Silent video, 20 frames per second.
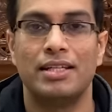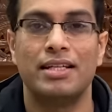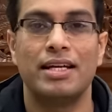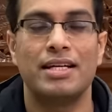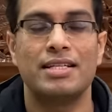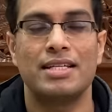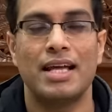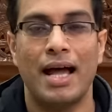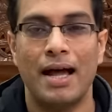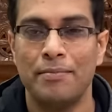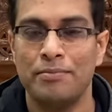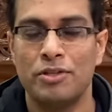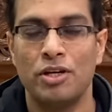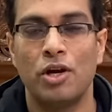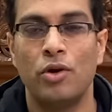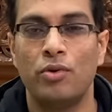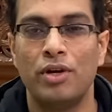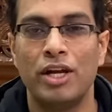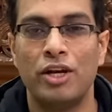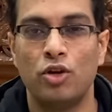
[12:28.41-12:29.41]
there is
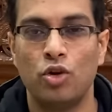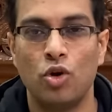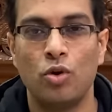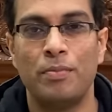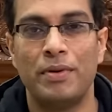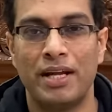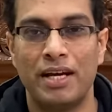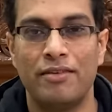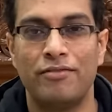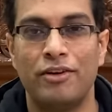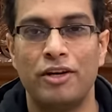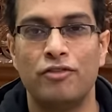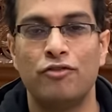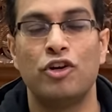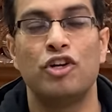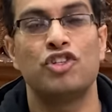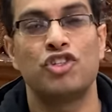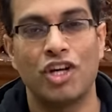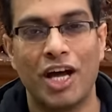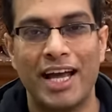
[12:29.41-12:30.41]
absolutely no benefit for
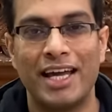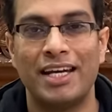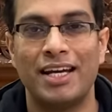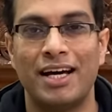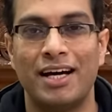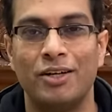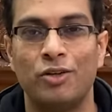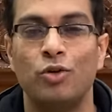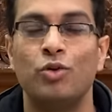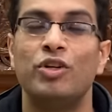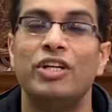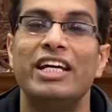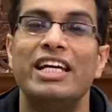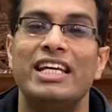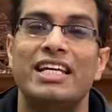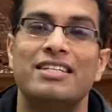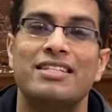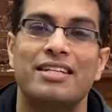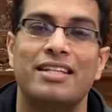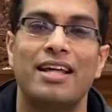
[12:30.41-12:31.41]
China to
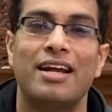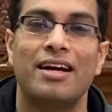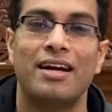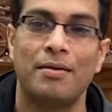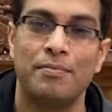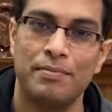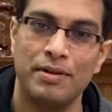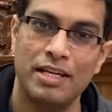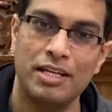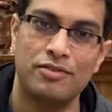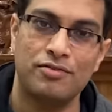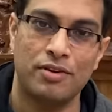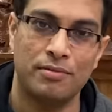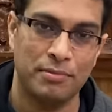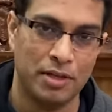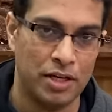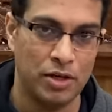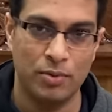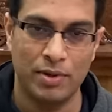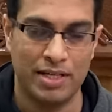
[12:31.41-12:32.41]
delist their companies from
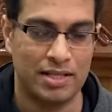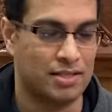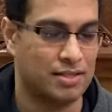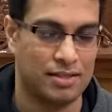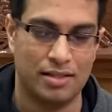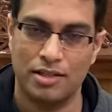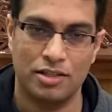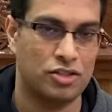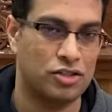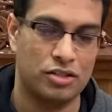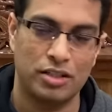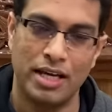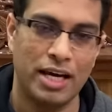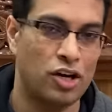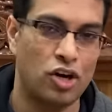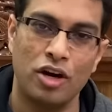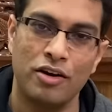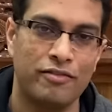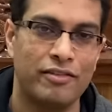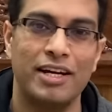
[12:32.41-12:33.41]
the US. They are
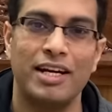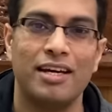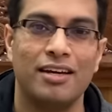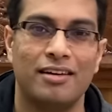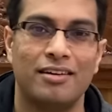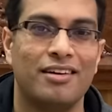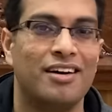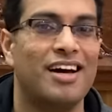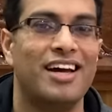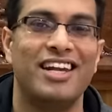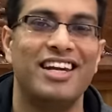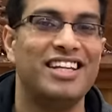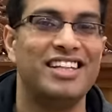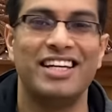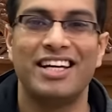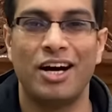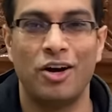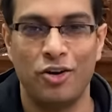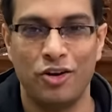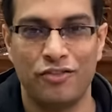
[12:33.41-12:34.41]
not winning anything
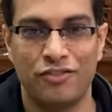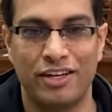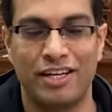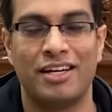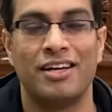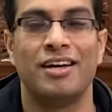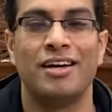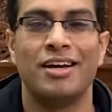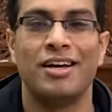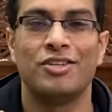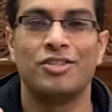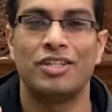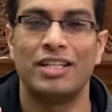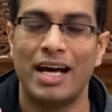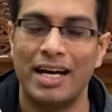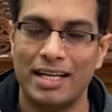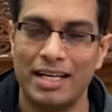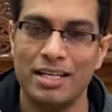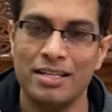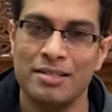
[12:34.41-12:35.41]
out of it. So
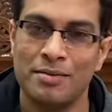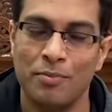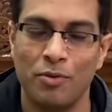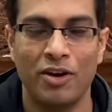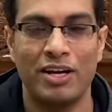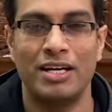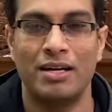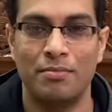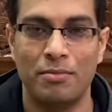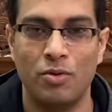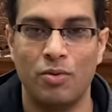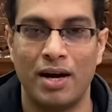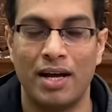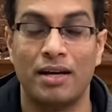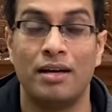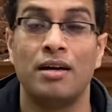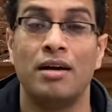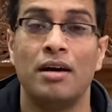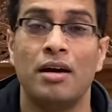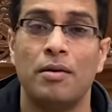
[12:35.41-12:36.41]
that is point number one.
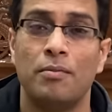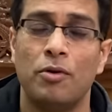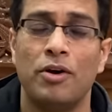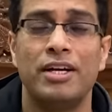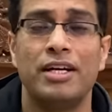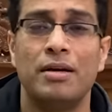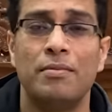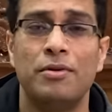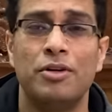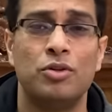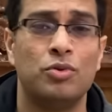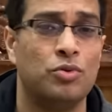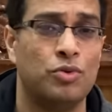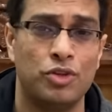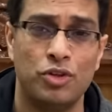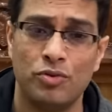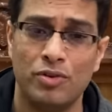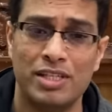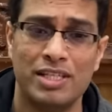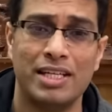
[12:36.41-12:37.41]
Point number two,
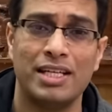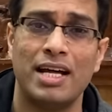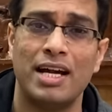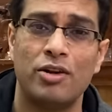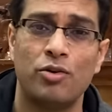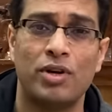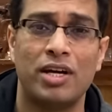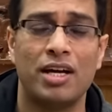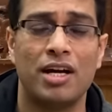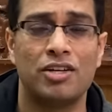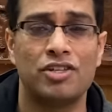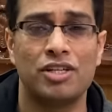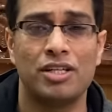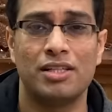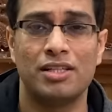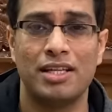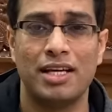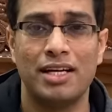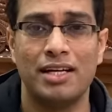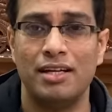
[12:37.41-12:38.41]
you will say that, okay, Akshat,
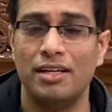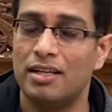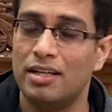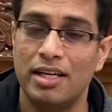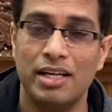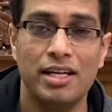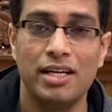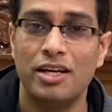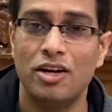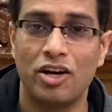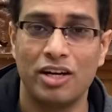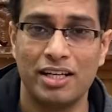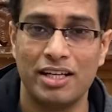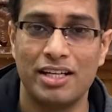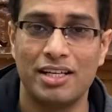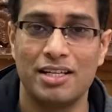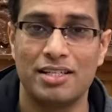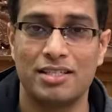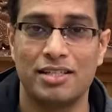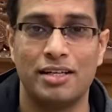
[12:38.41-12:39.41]
then DD got
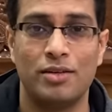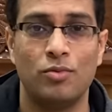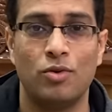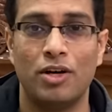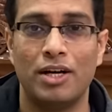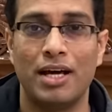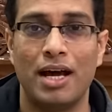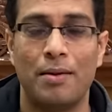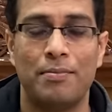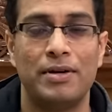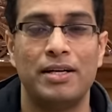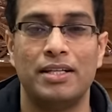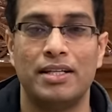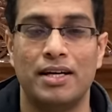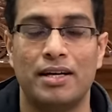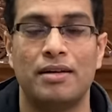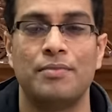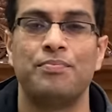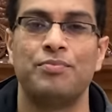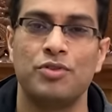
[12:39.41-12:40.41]
delisted. What happened there?
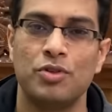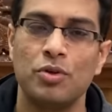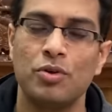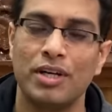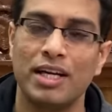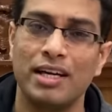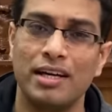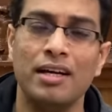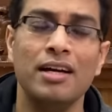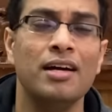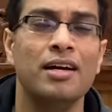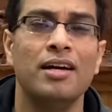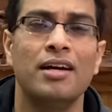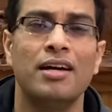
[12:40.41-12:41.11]
So, okay,